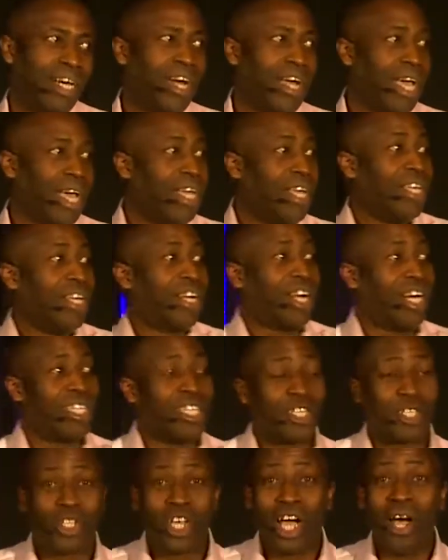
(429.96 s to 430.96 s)
Oh, yeah, you
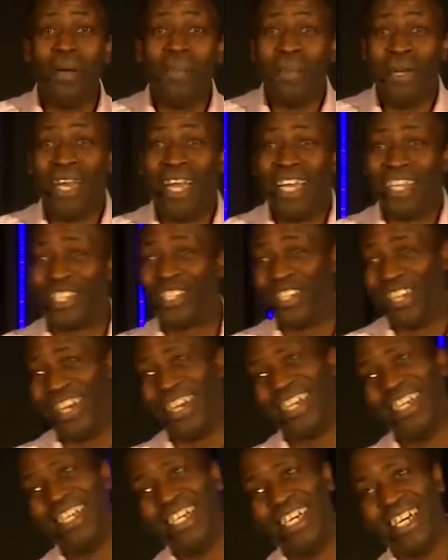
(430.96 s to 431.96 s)
got the
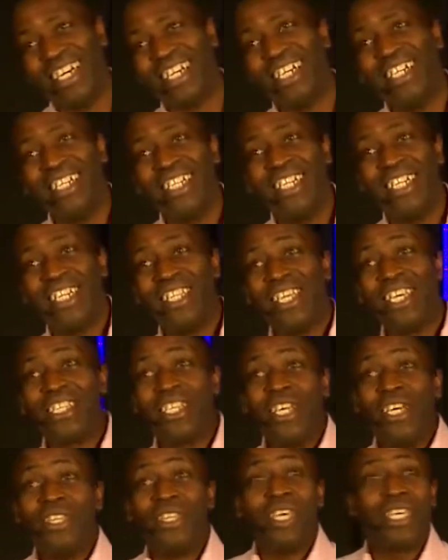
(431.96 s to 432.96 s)
terminator.
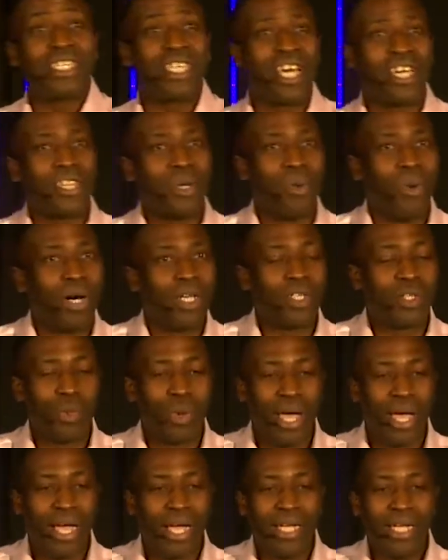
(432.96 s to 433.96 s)
These are the
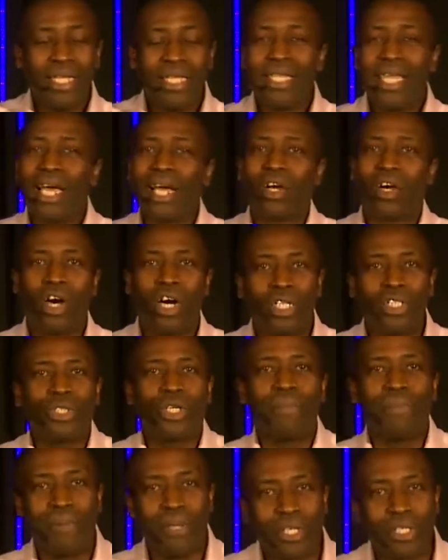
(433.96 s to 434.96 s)
ones where their
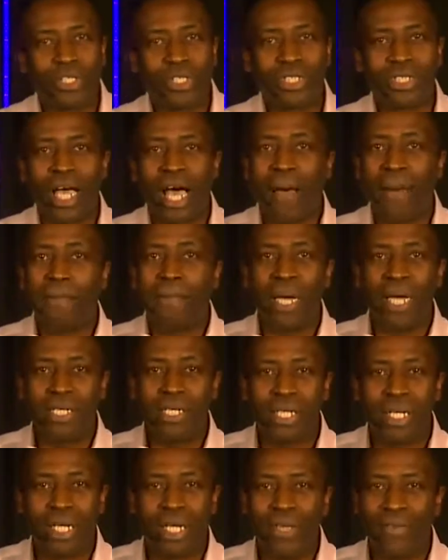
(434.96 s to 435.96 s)
contributions are
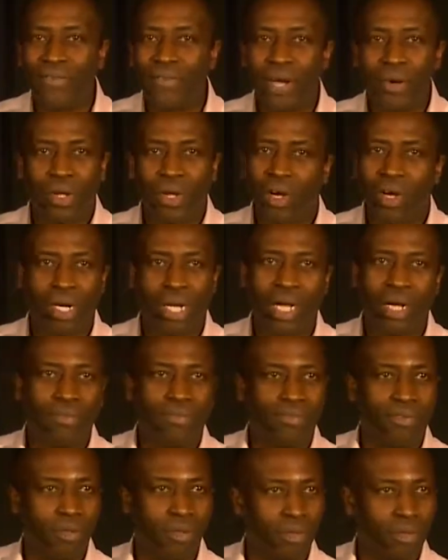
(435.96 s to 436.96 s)
basically very
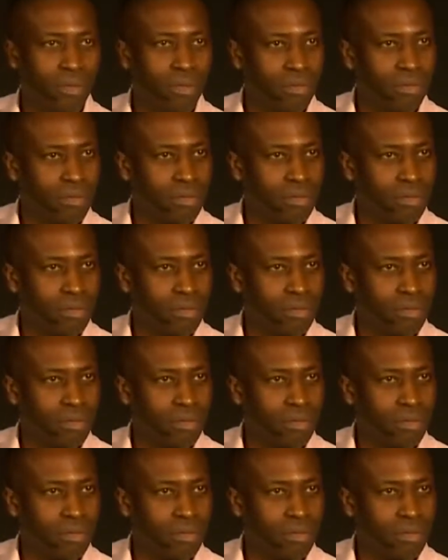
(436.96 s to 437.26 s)
unhelpful.